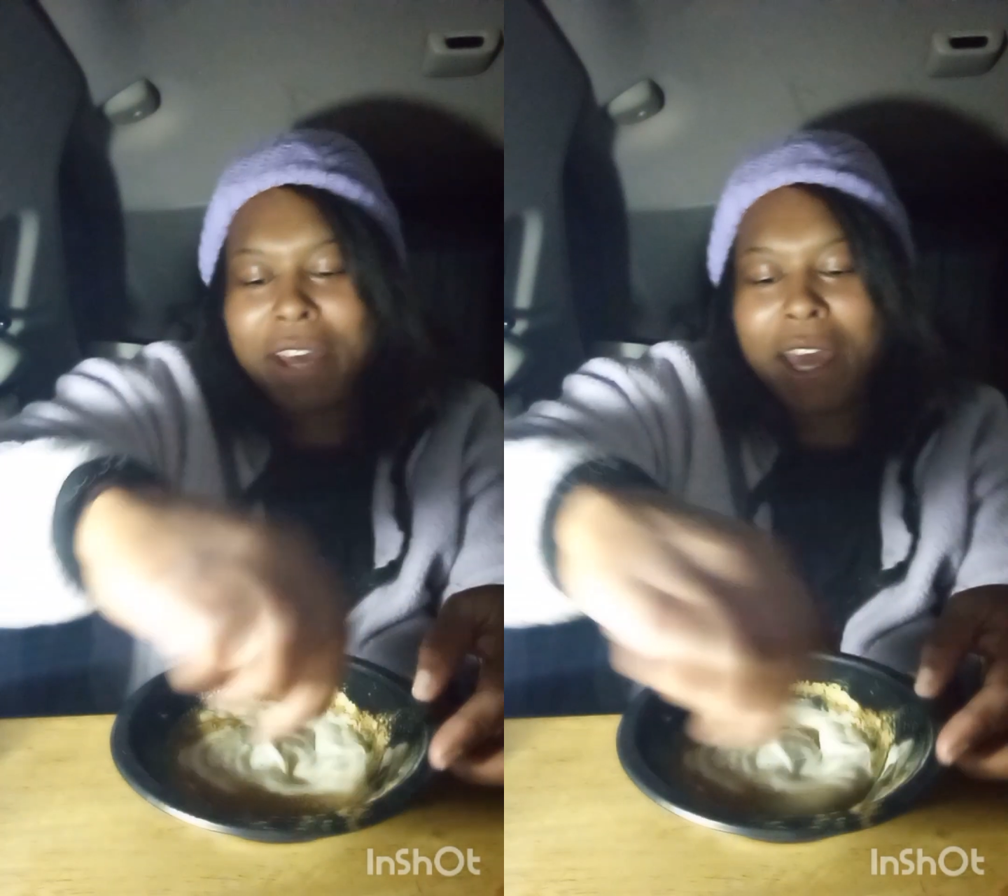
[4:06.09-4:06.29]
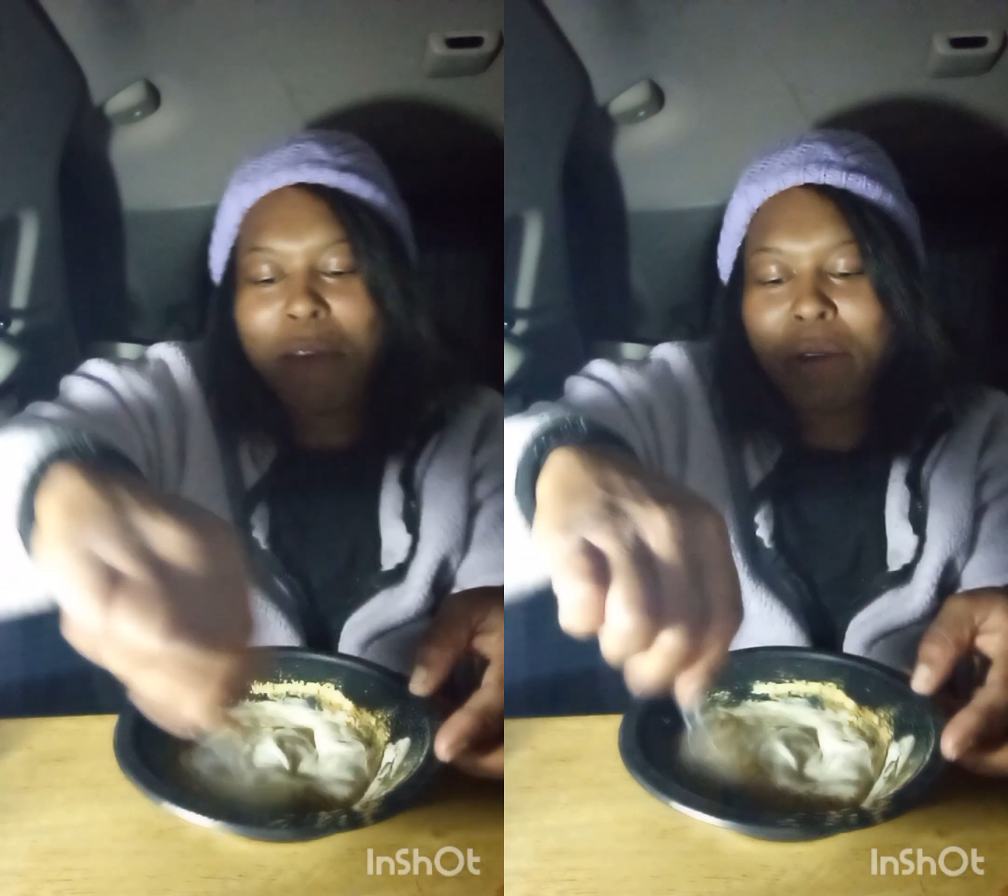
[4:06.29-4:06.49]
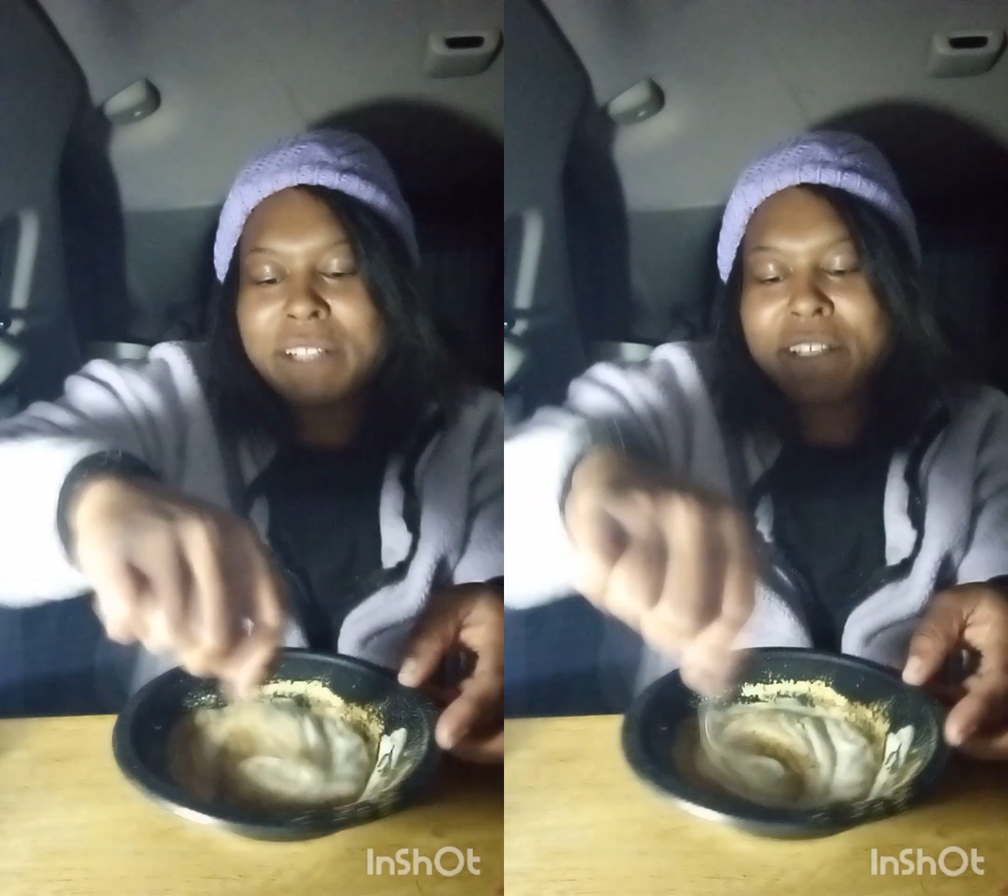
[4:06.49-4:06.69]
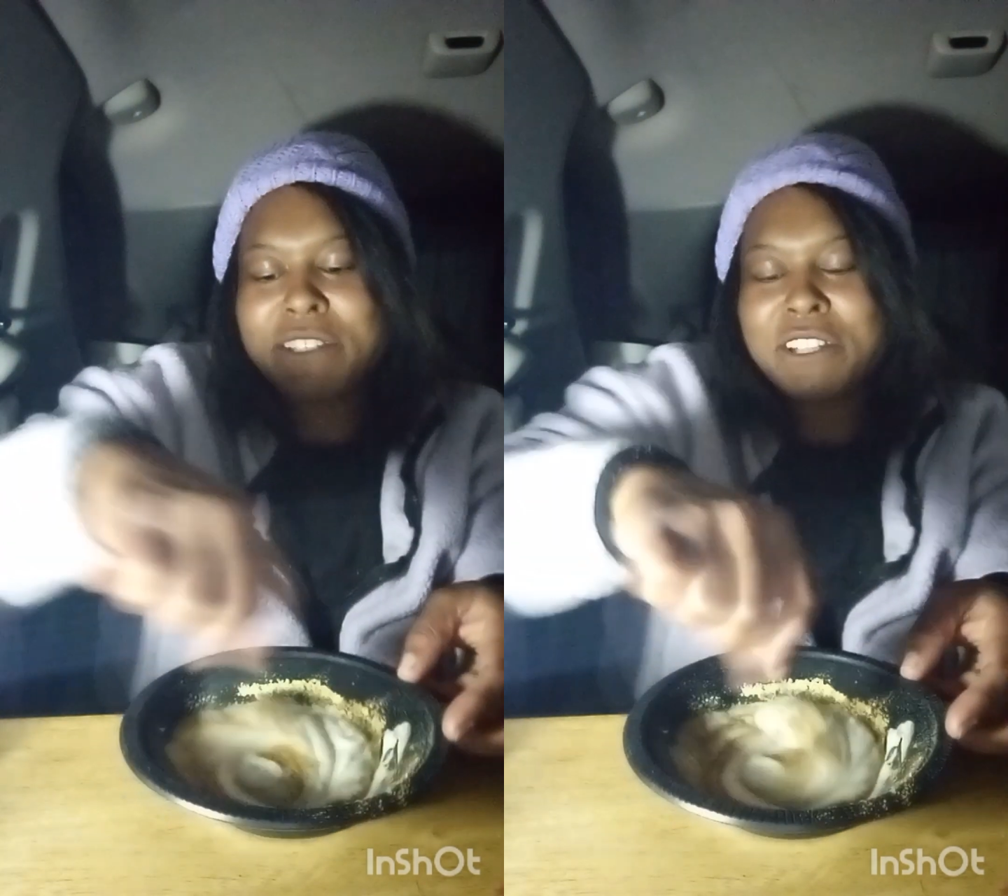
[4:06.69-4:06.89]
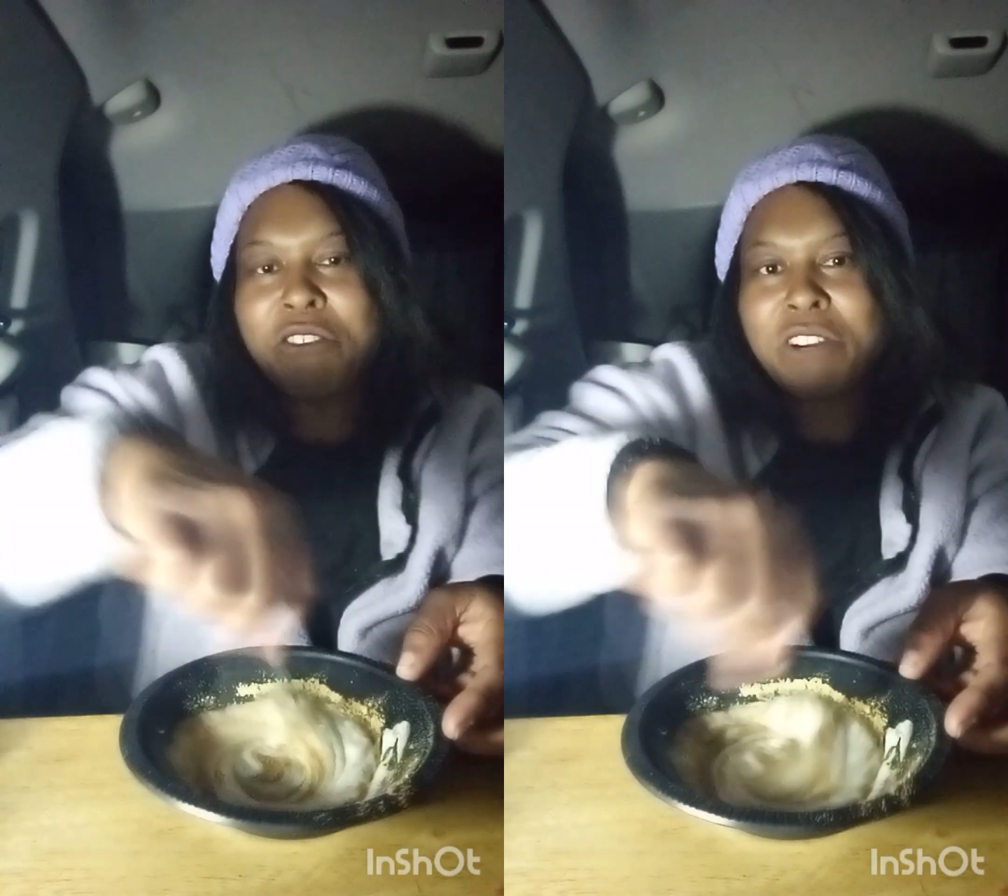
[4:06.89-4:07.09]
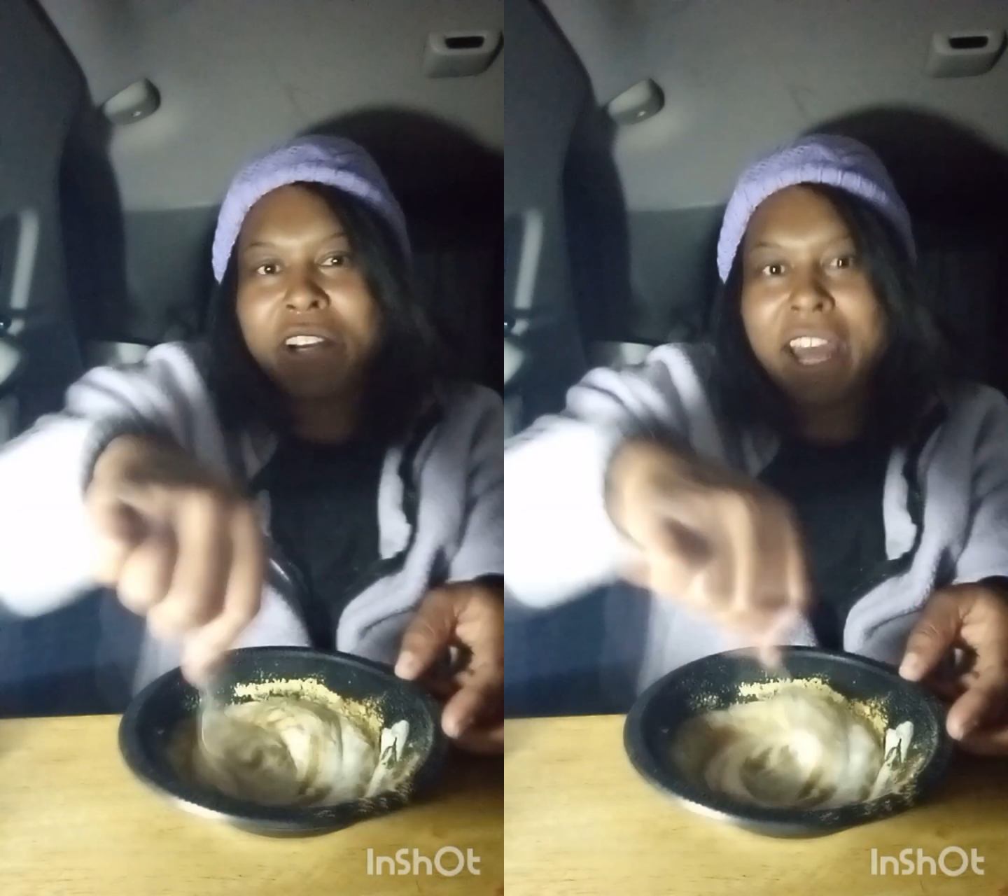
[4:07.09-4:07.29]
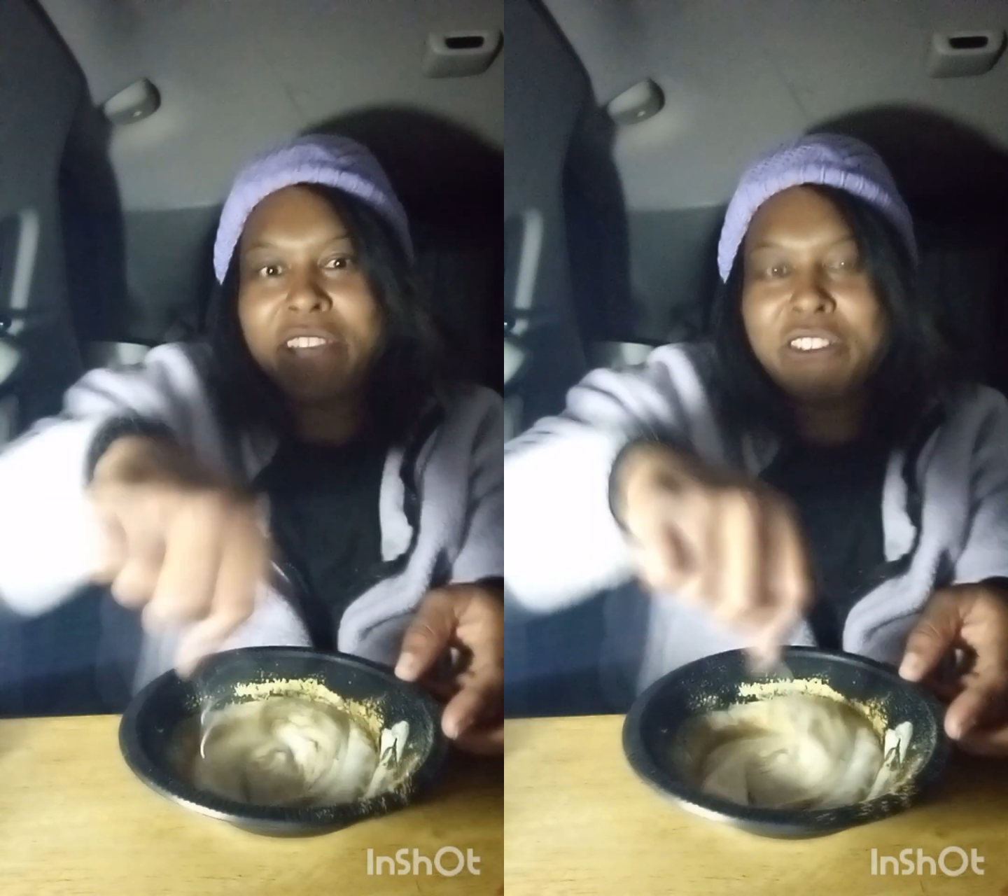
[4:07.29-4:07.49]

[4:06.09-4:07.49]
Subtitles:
okay, I want it to sit overnight.